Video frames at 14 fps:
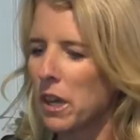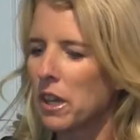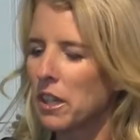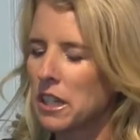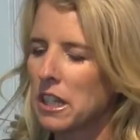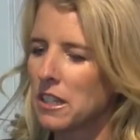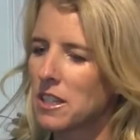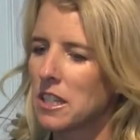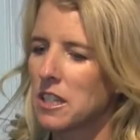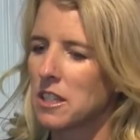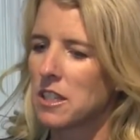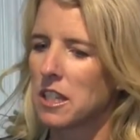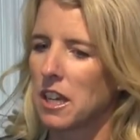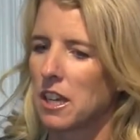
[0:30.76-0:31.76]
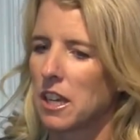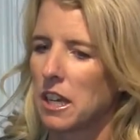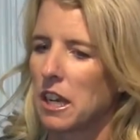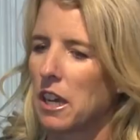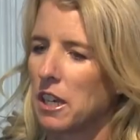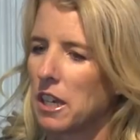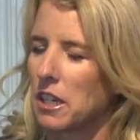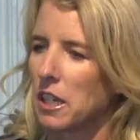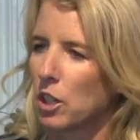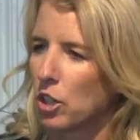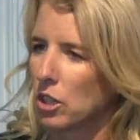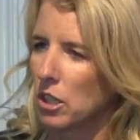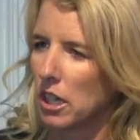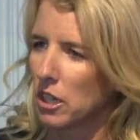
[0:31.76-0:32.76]
Well, this is uh,
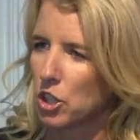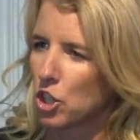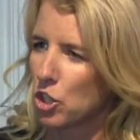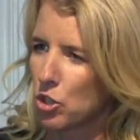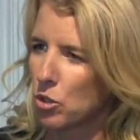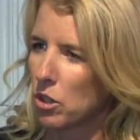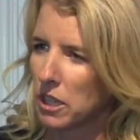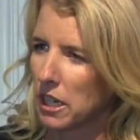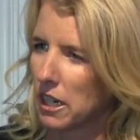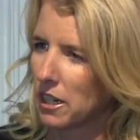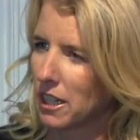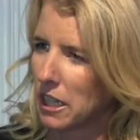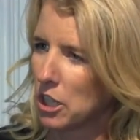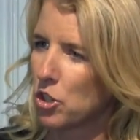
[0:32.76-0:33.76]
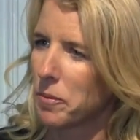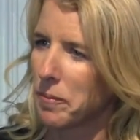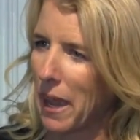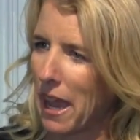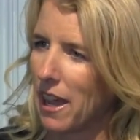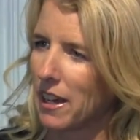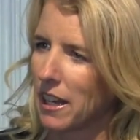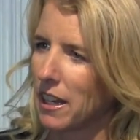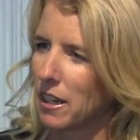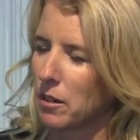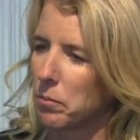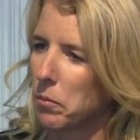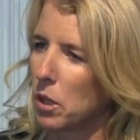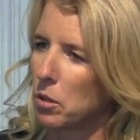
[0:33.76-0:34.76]
an extraordinarily
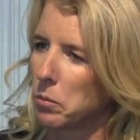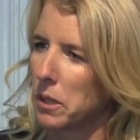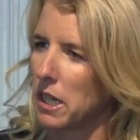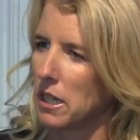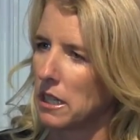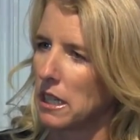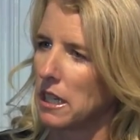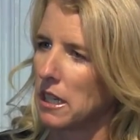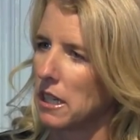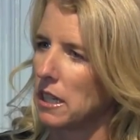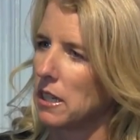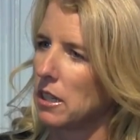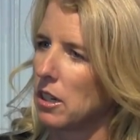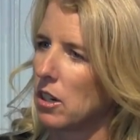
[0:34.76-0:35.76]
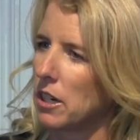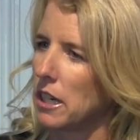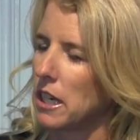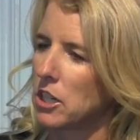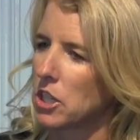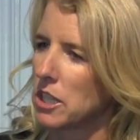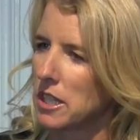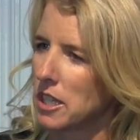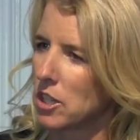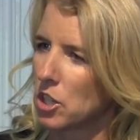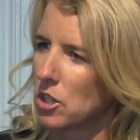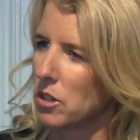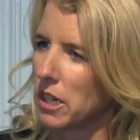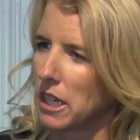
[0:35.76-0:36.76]
dramatic moment in our nation's
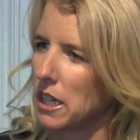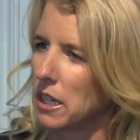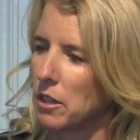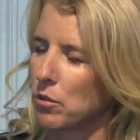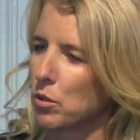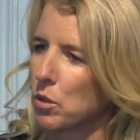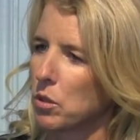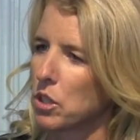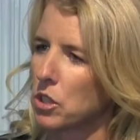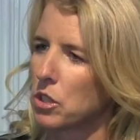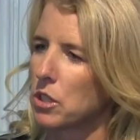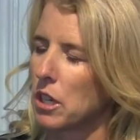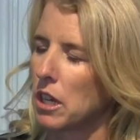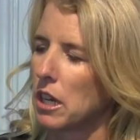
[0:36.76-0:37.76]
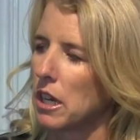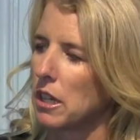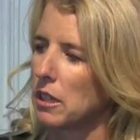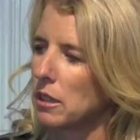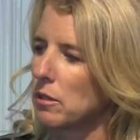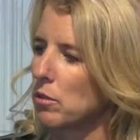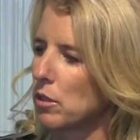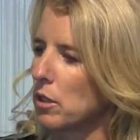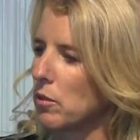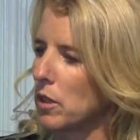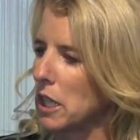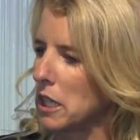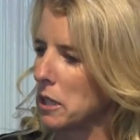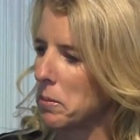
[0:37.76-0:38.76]
history, and of course, uh, for the
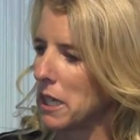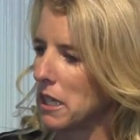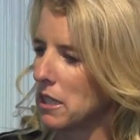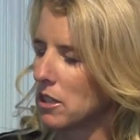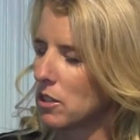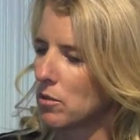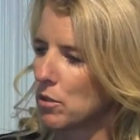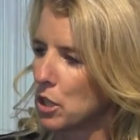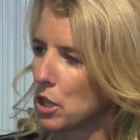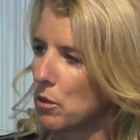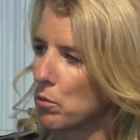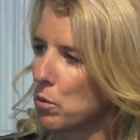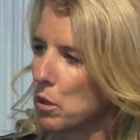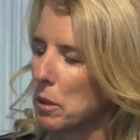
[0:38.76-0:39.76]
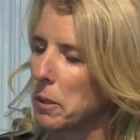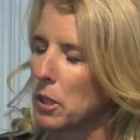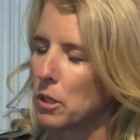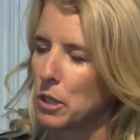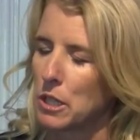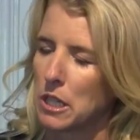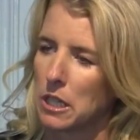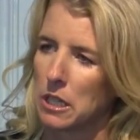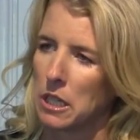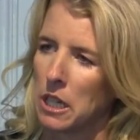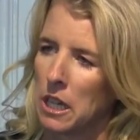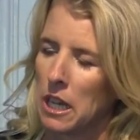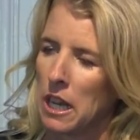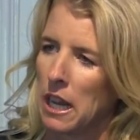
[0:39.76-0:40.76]
Vietnamese first and foremost. And
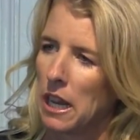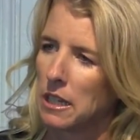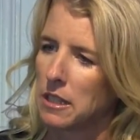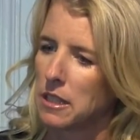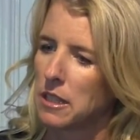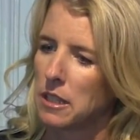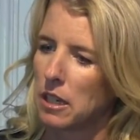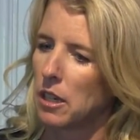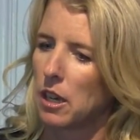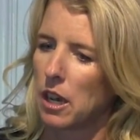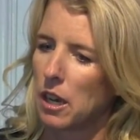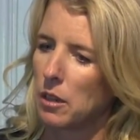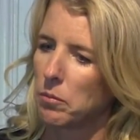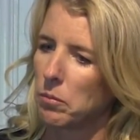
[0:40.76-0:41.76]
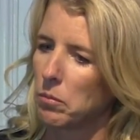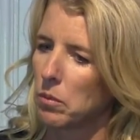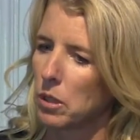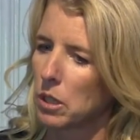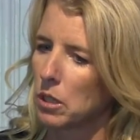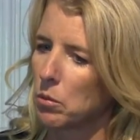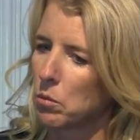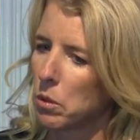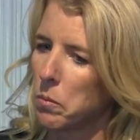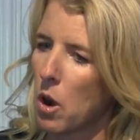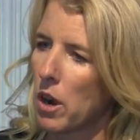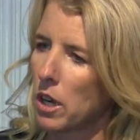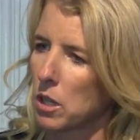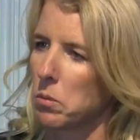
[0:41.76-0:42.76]
it's um,
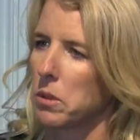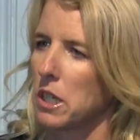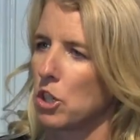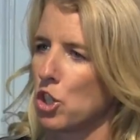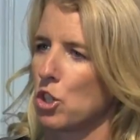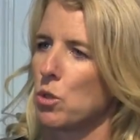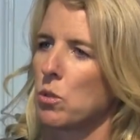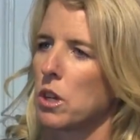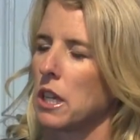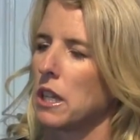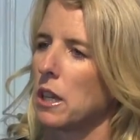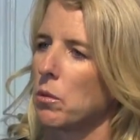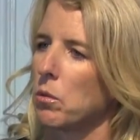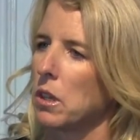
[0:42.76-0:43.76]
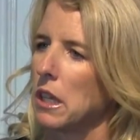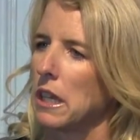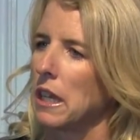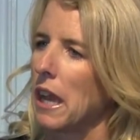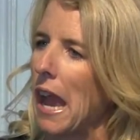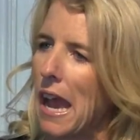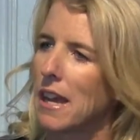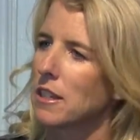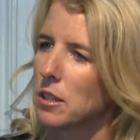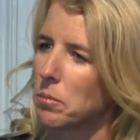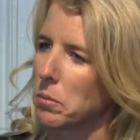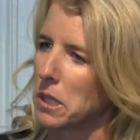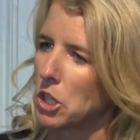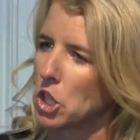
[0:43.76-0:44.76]
remarkably a story that really
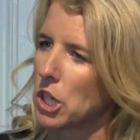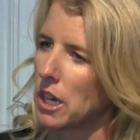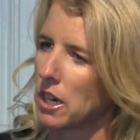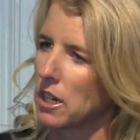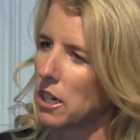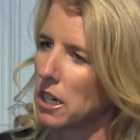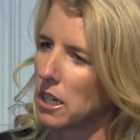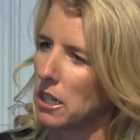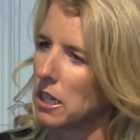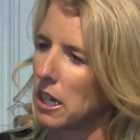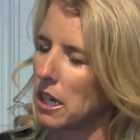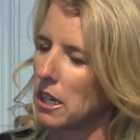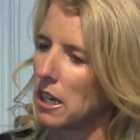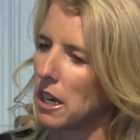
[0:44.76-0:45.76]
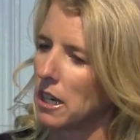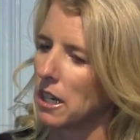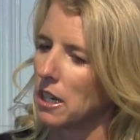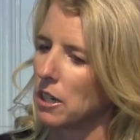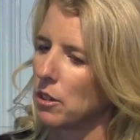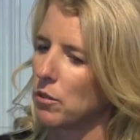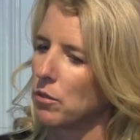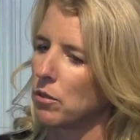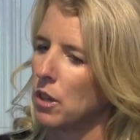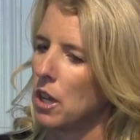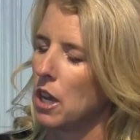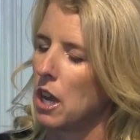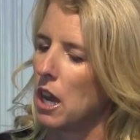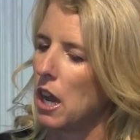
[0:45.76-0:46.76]
hasn't been shared in, in any kind of
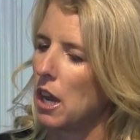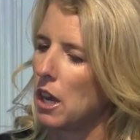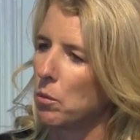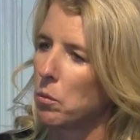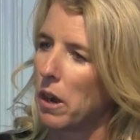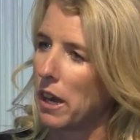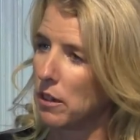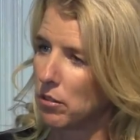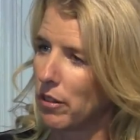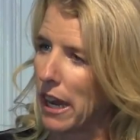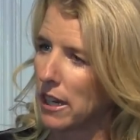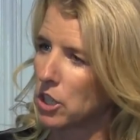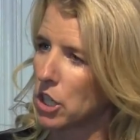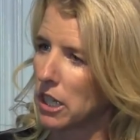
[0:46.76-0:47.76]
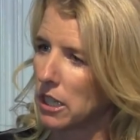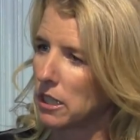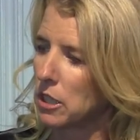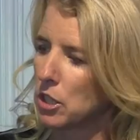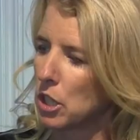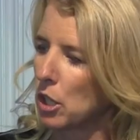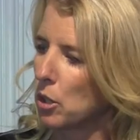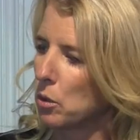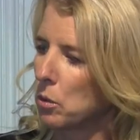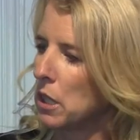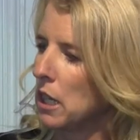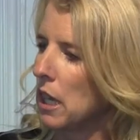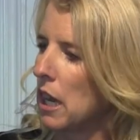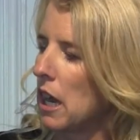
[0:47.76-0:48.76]
uh, wide fashion.
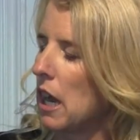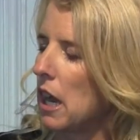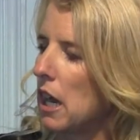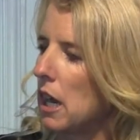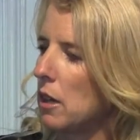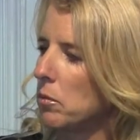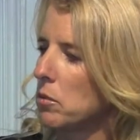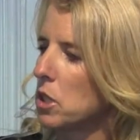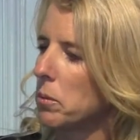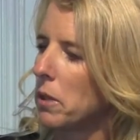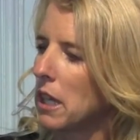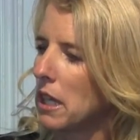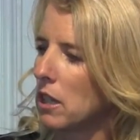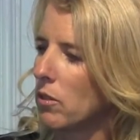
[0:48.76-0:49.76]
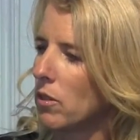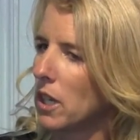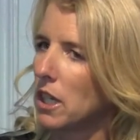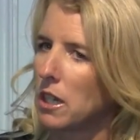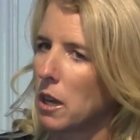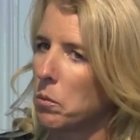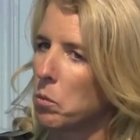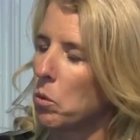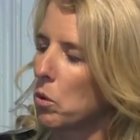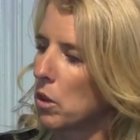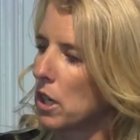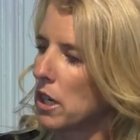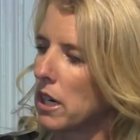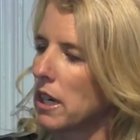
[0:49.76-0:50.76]
So, um, to me, the Vietnam
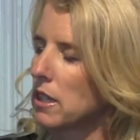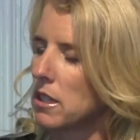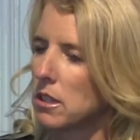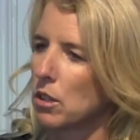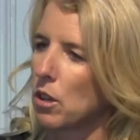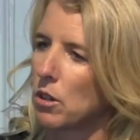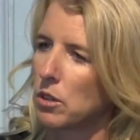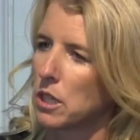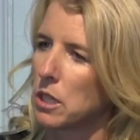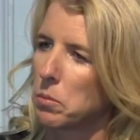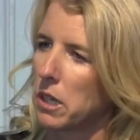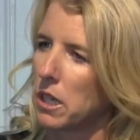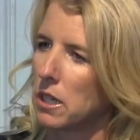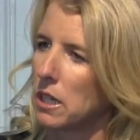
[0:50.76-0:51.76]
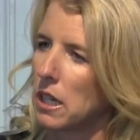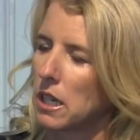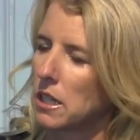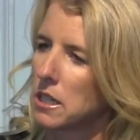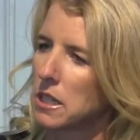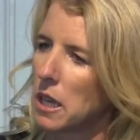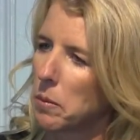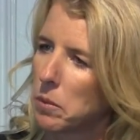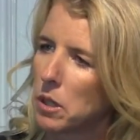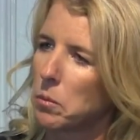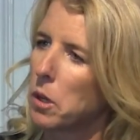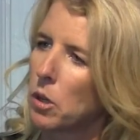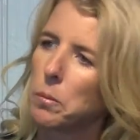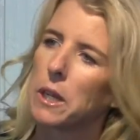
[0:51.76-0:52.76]
War has always been a
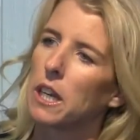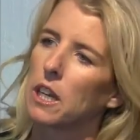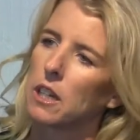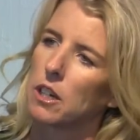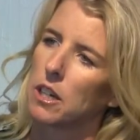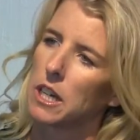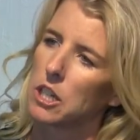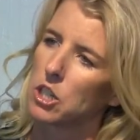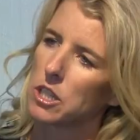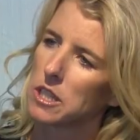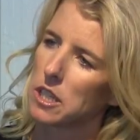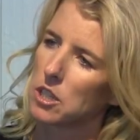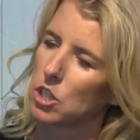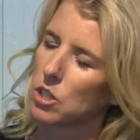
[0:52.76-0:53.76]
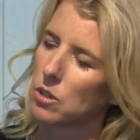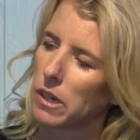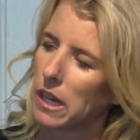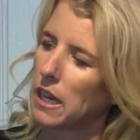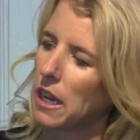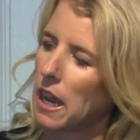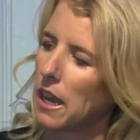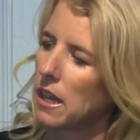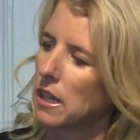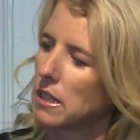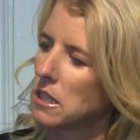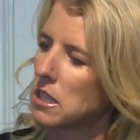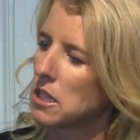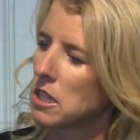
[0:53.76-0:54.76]
seminal moment in our nation's history,
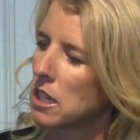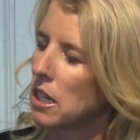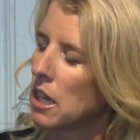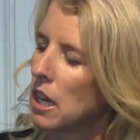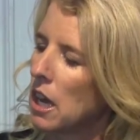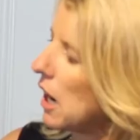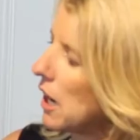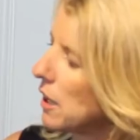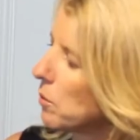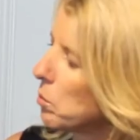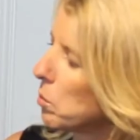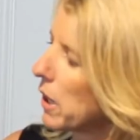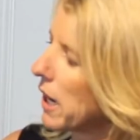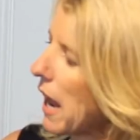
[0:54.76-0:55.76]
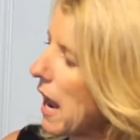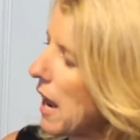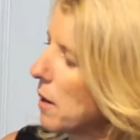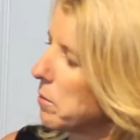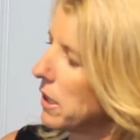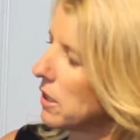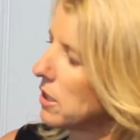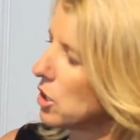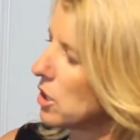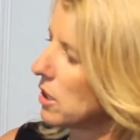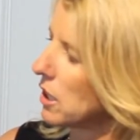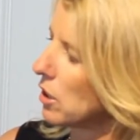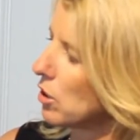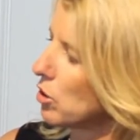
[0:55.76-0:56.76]
and uh, what
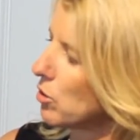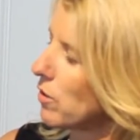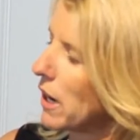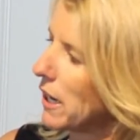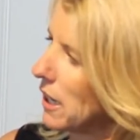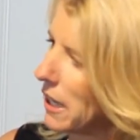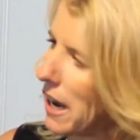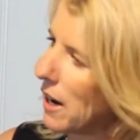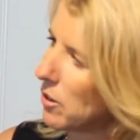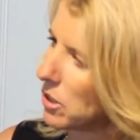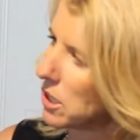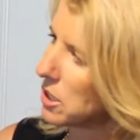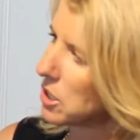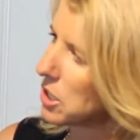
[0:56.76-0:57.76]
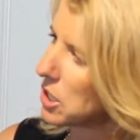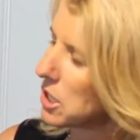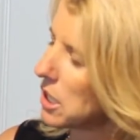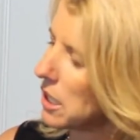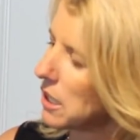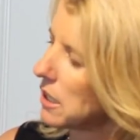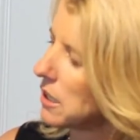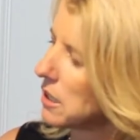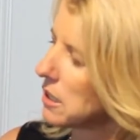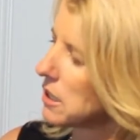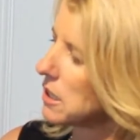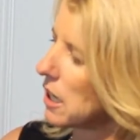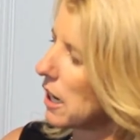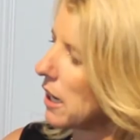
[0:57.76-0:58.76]
happened during those final hours
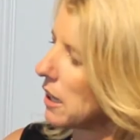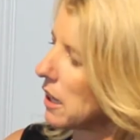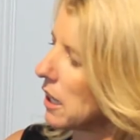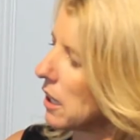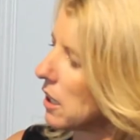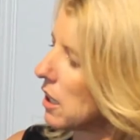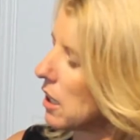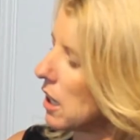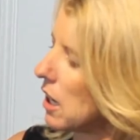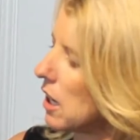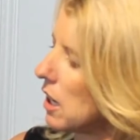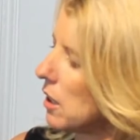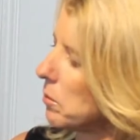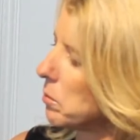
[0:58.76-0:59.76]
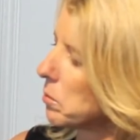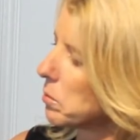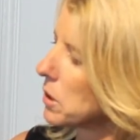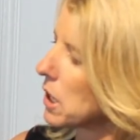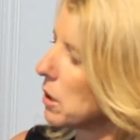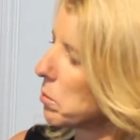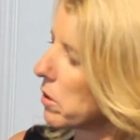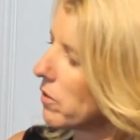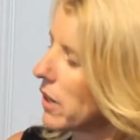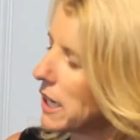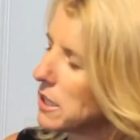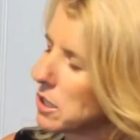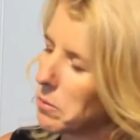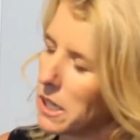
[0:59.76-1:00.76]
is, I think, um, can
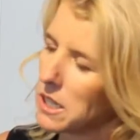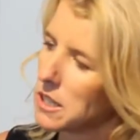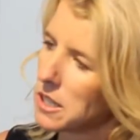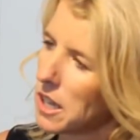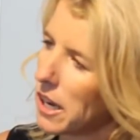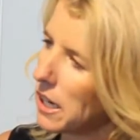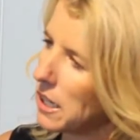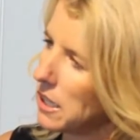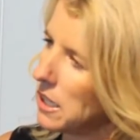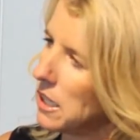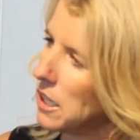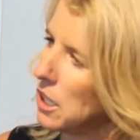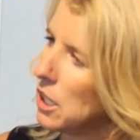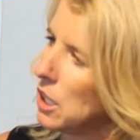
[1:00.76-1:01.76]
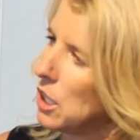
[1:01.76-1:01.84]
provide some insight